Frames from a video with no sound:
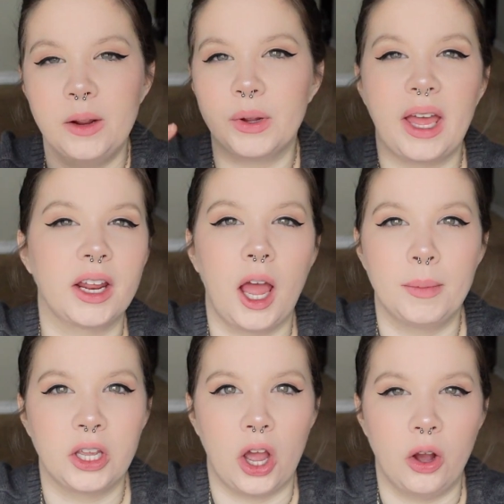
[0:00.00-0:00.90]
And it would kind of come
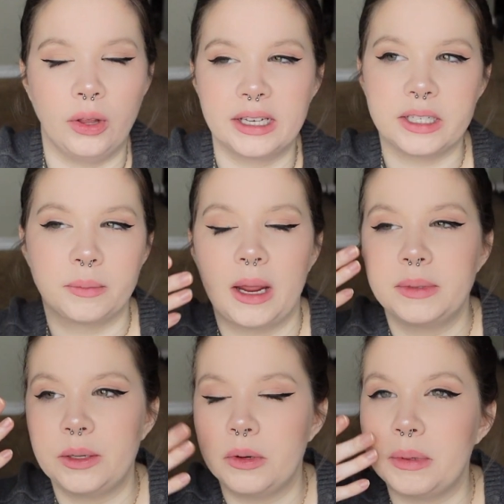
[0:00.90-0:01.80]
and go. Like
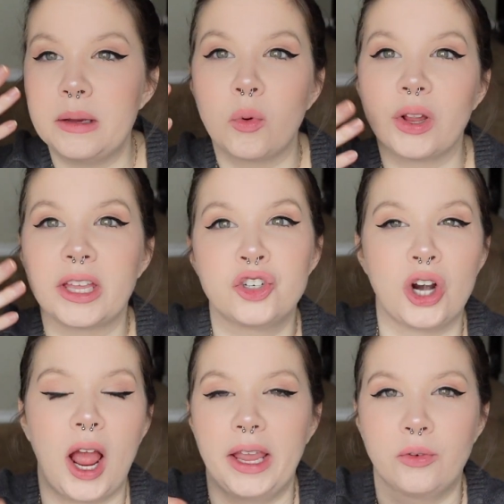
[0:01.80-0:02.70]
sometimes it would be more like
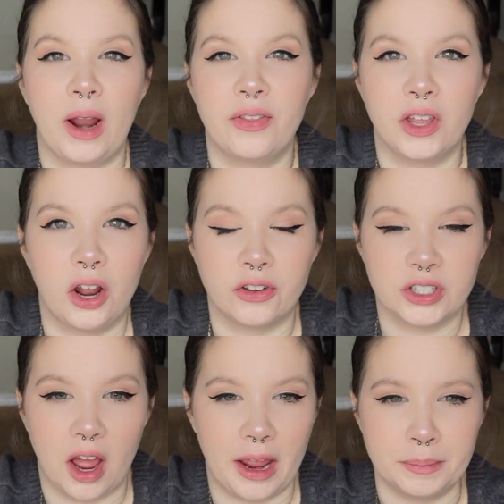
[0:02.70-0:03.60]
dry and red than other
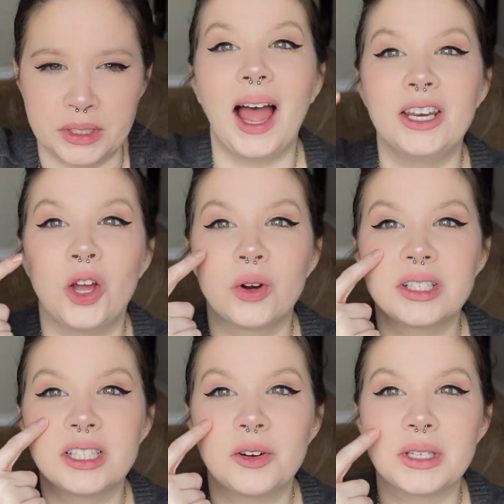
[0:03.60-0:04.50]
times. I
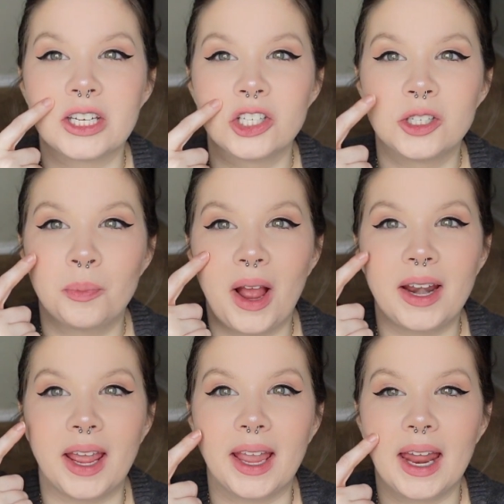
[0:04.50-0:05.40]
noticed that it was like
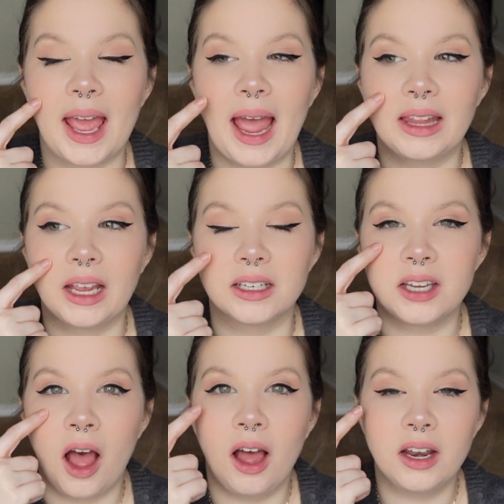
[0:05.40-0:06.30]
spreading and I had like a
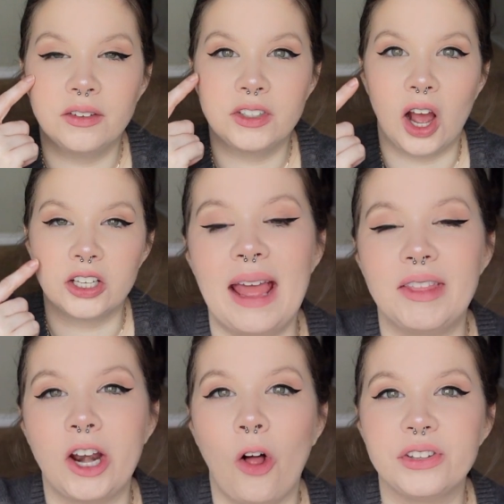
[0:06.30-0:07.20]
ton of dots. And
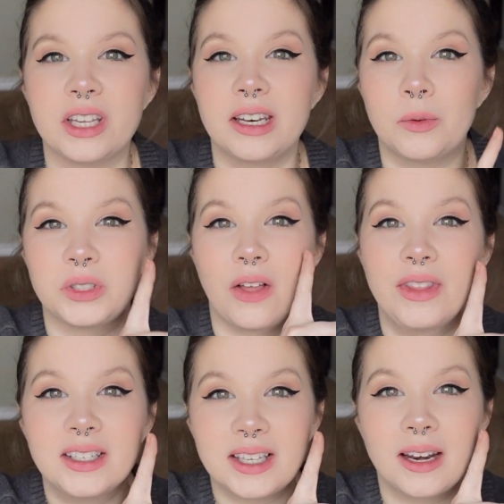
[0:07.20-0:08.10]
then all of a sudden it was on
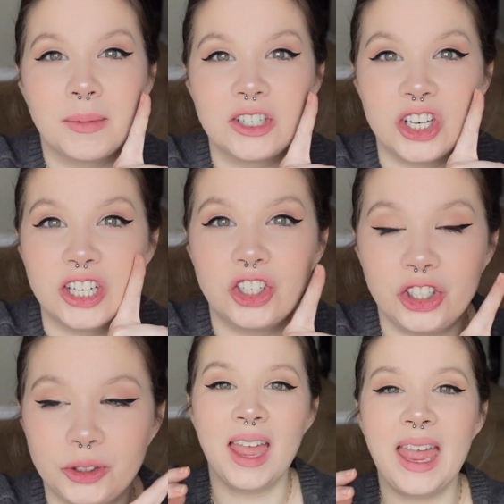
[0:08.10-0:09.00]
this side of my cheek too.